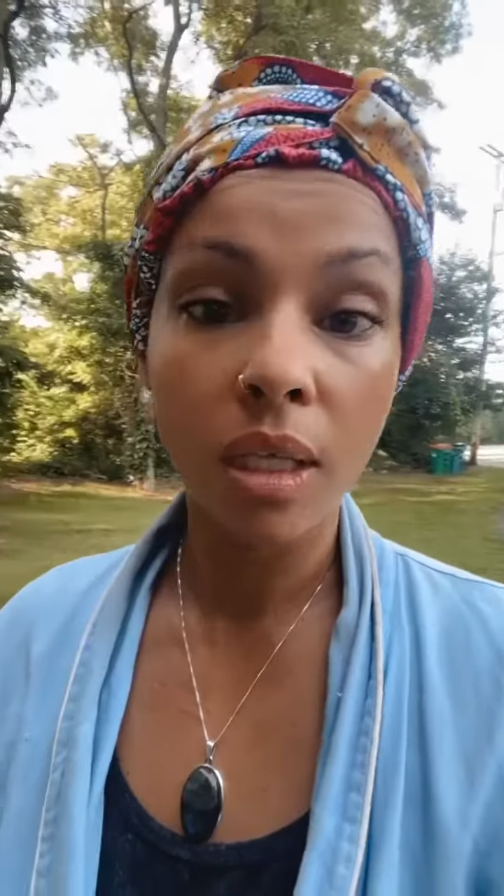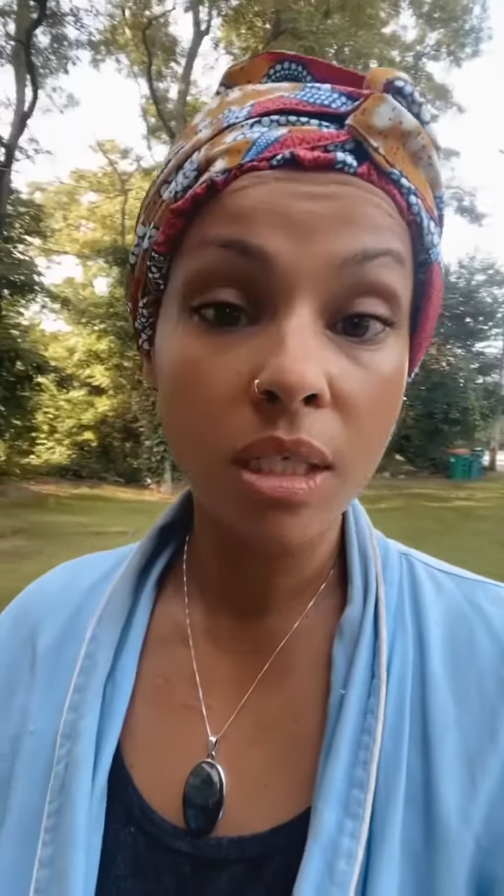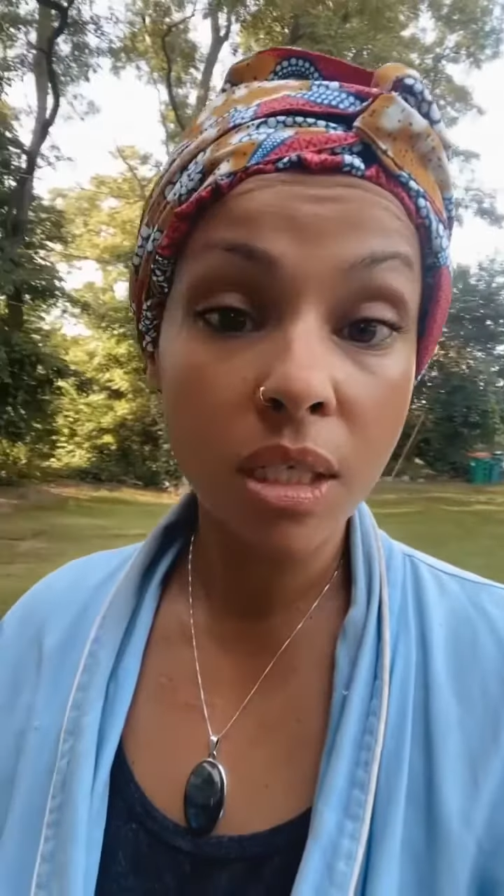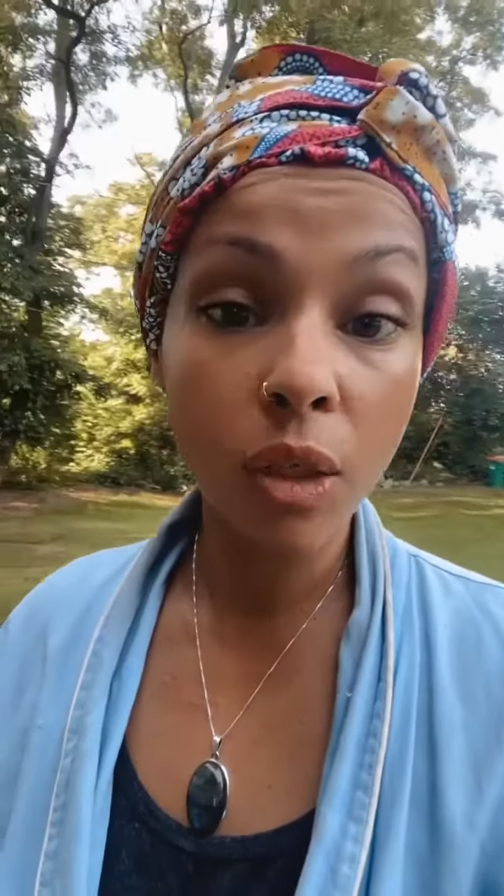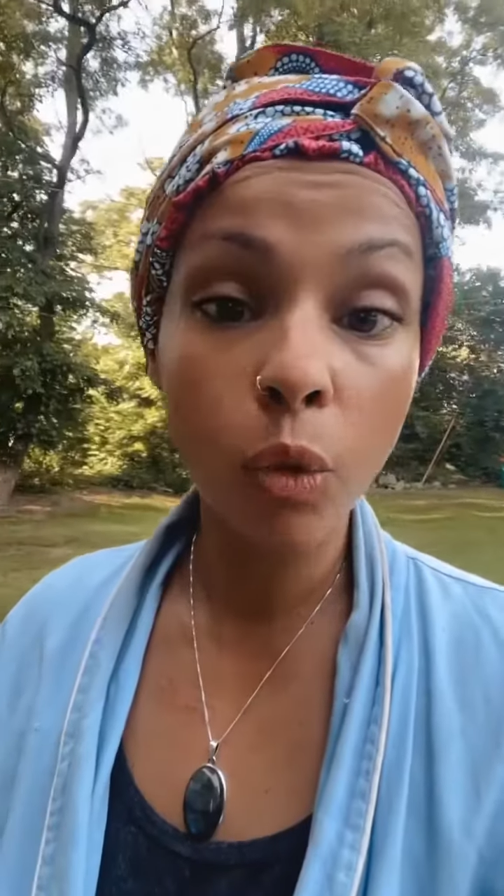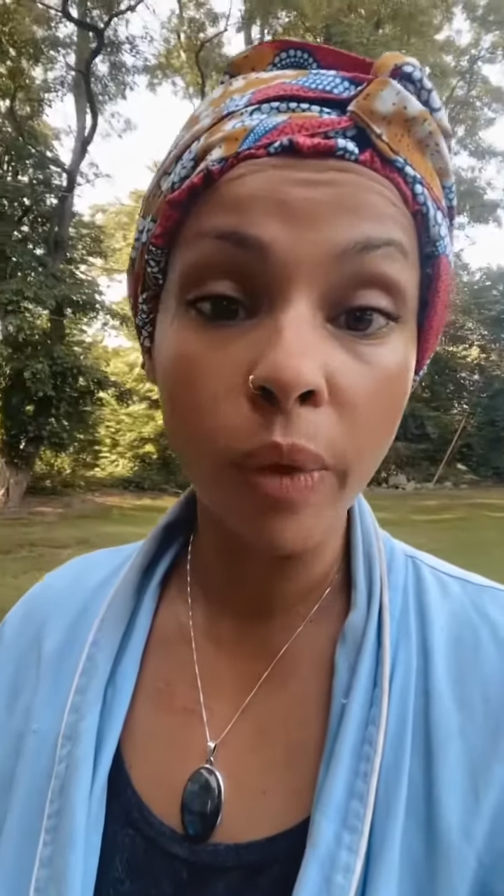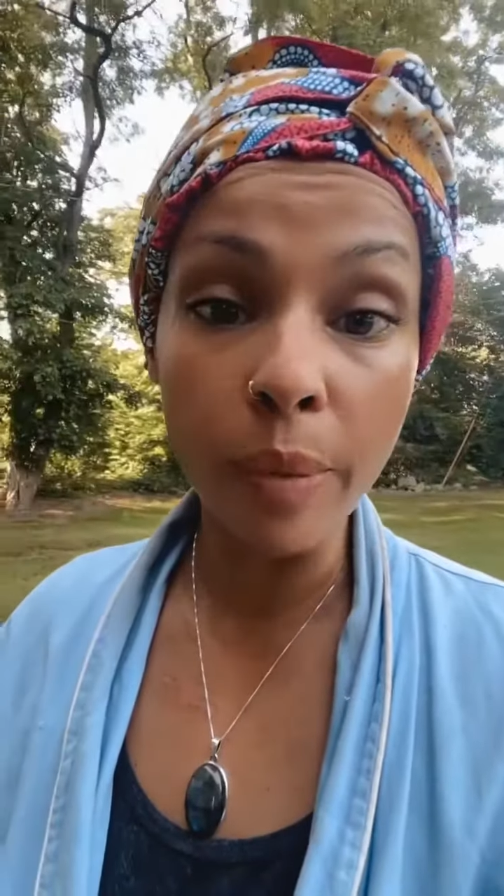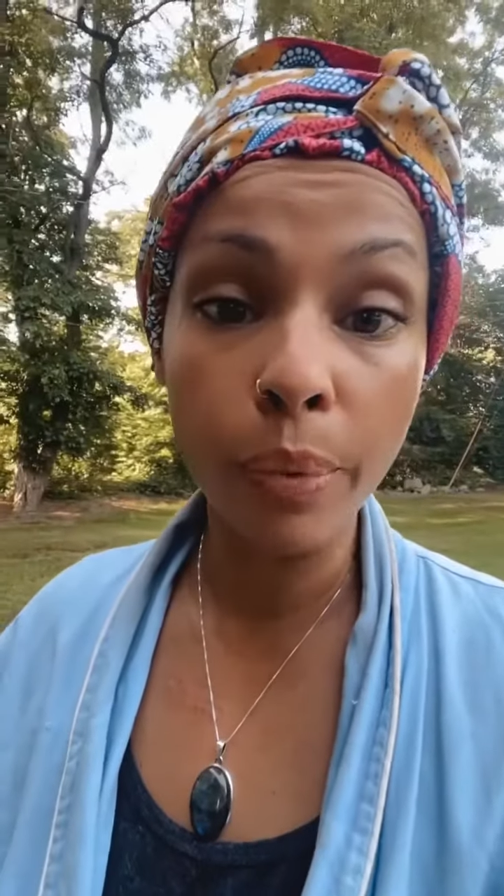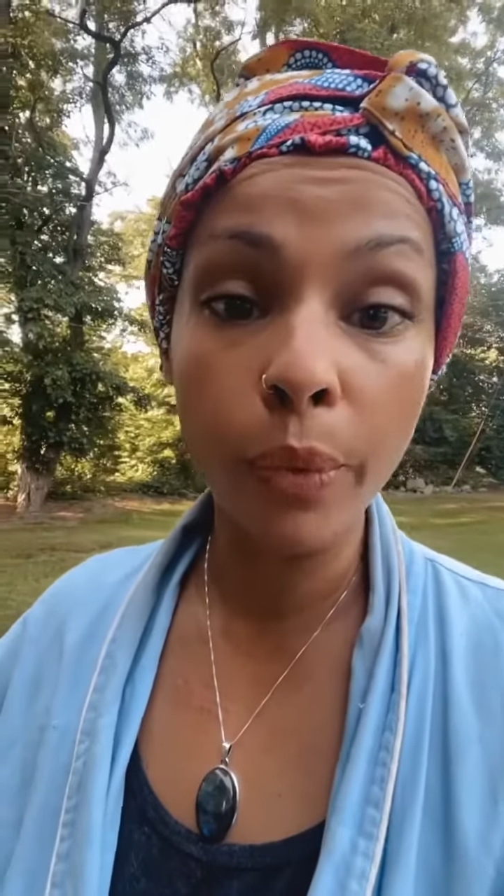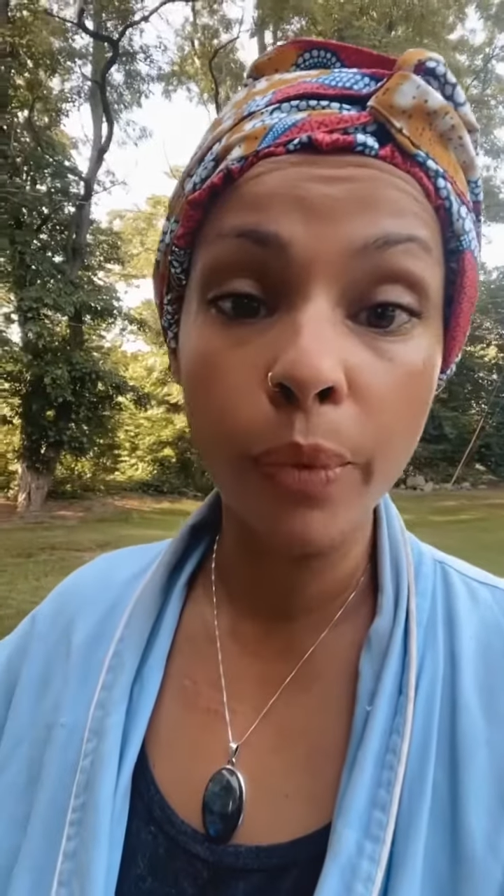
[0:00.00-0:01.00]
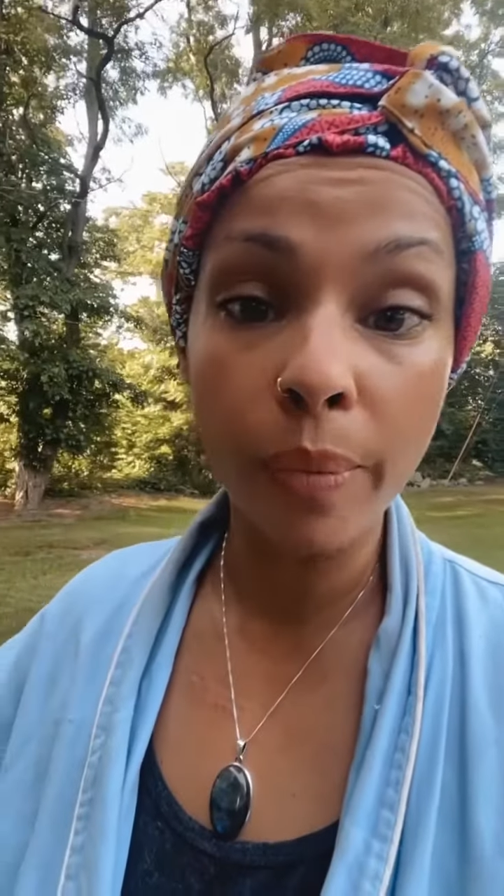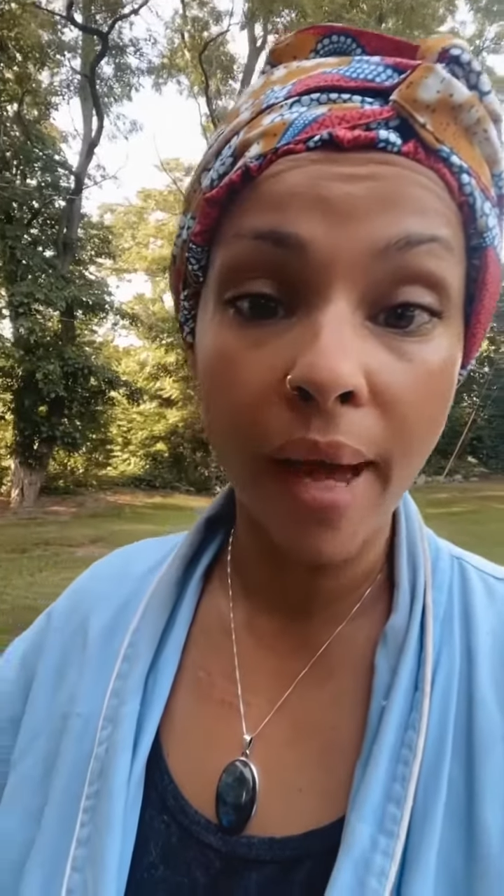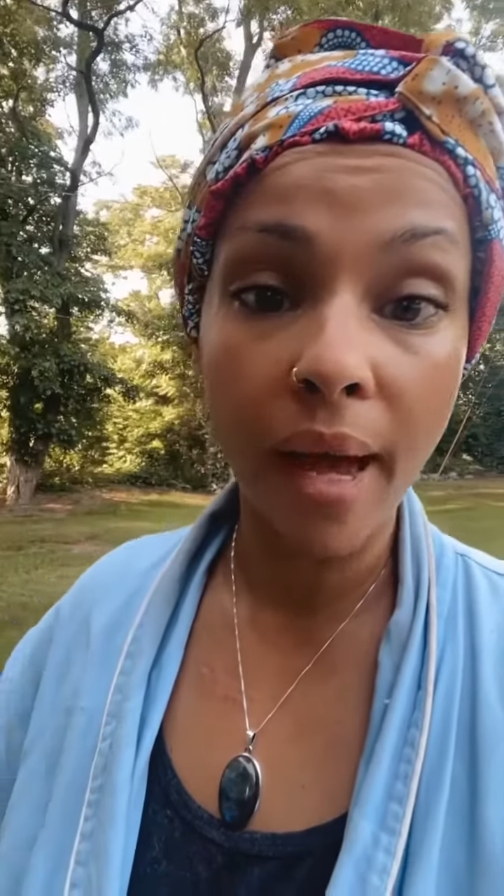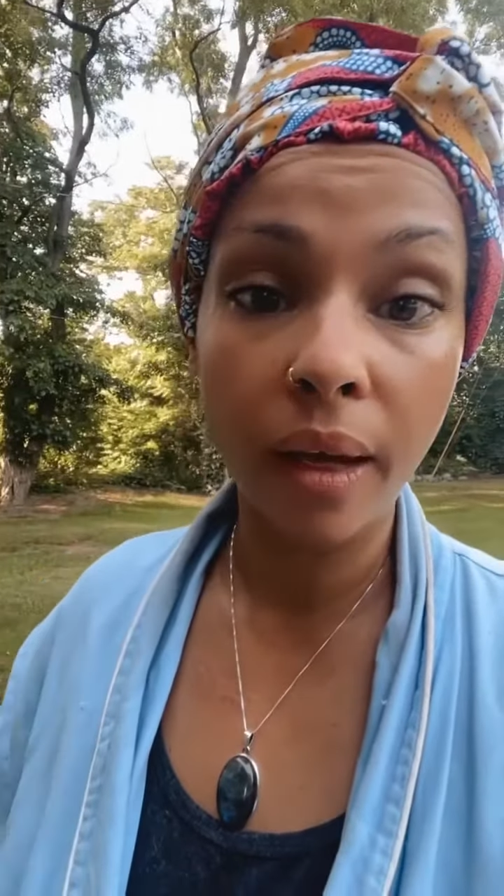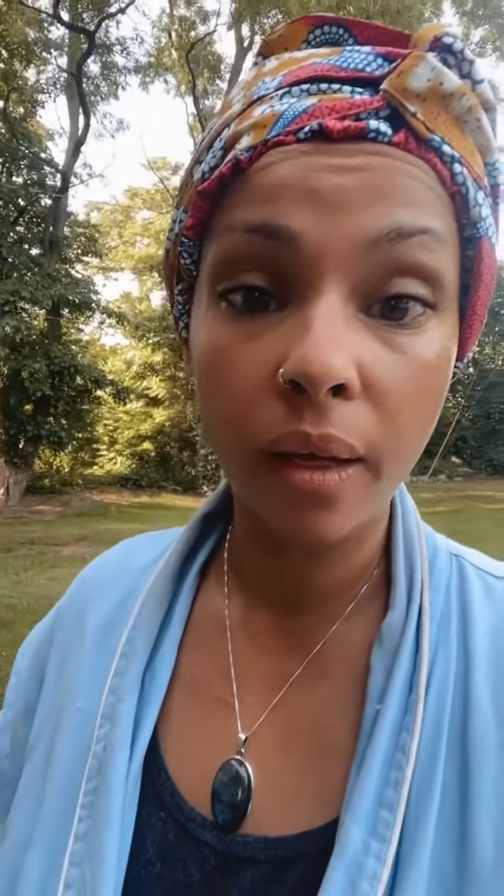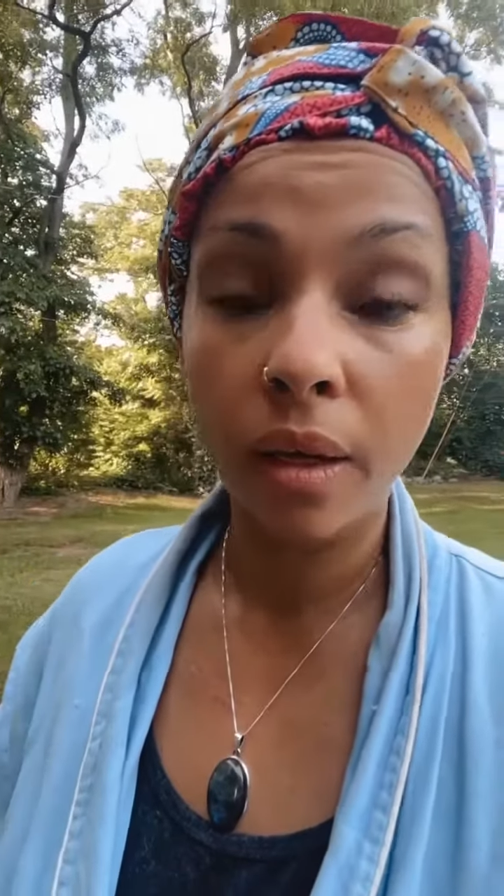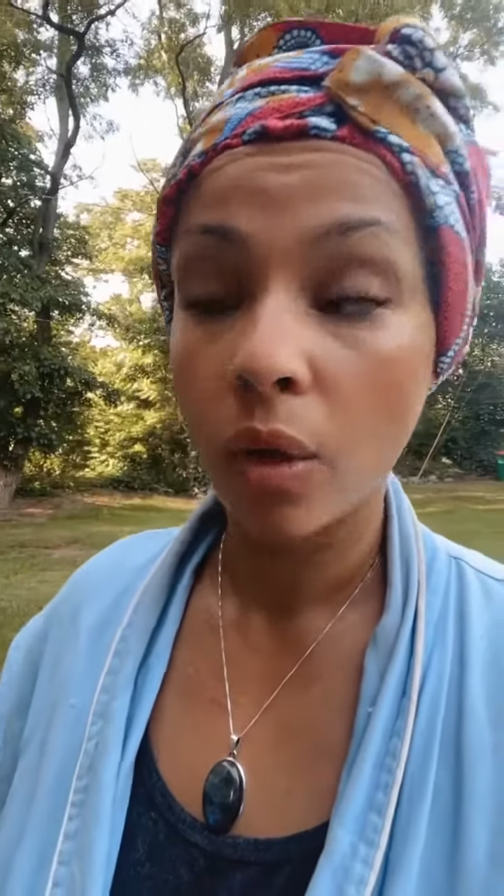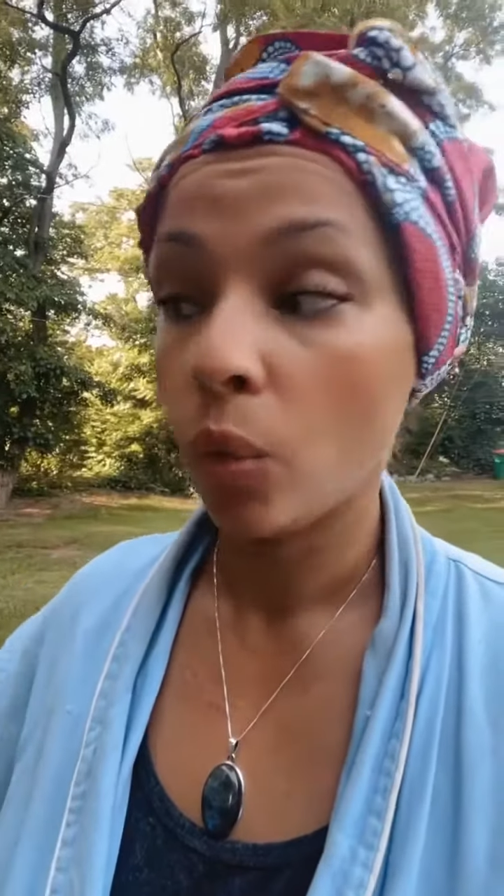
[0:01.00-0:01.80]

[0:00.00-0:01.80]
Until we prune back